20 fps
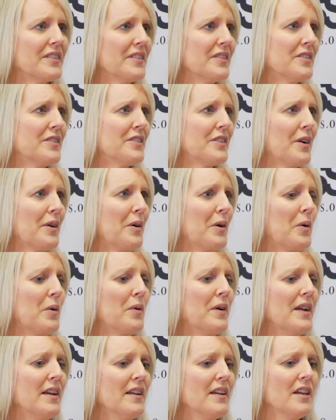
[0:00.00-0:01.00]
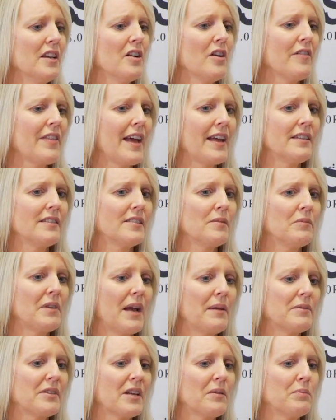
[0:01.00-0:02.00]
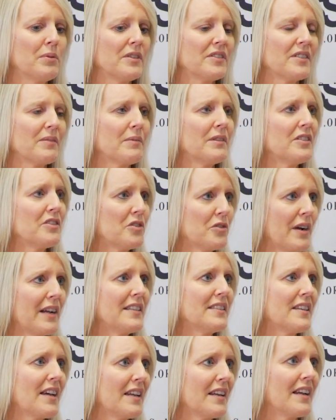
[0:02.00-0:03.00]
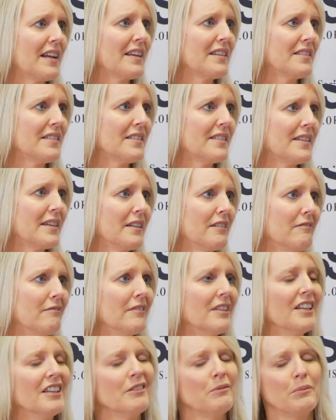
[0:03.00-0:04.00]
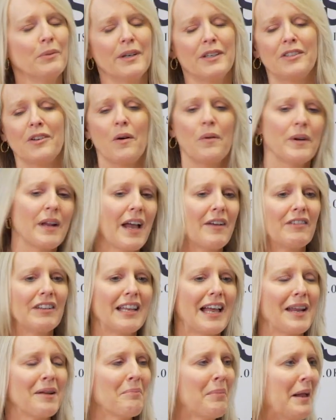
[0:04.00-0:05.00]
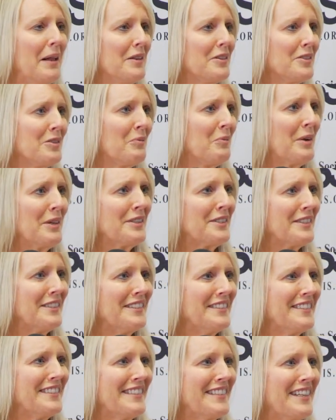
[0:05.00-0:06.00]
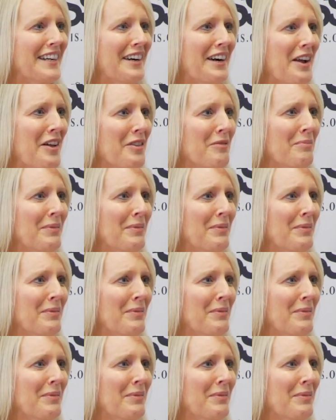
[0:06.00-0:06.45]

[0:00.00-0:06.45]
And so, that sometimes can put some constraints on us. And we don't have a lot of bells and whistles in our health